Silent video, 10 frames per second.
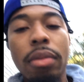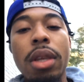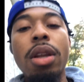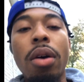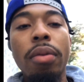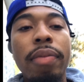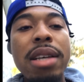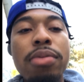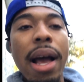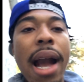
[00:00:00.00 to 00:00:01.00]
You know, that's
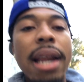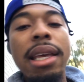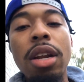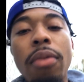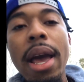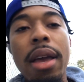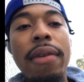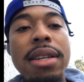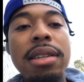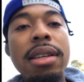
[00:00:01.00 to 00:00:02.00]
why I got to get away.
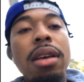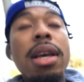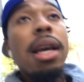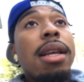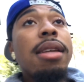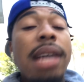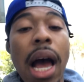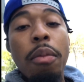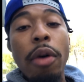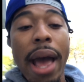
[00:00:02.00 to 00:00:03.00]
Eventually, the
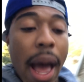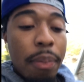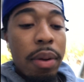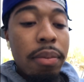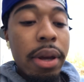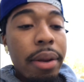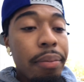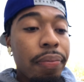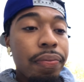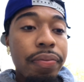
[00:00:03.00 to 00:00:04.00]
time will happen, but
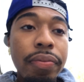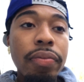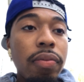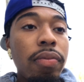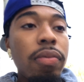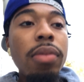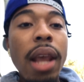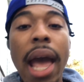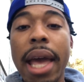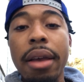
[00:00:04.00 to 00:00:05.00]

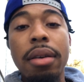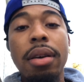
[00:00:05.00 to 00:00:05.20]
hey,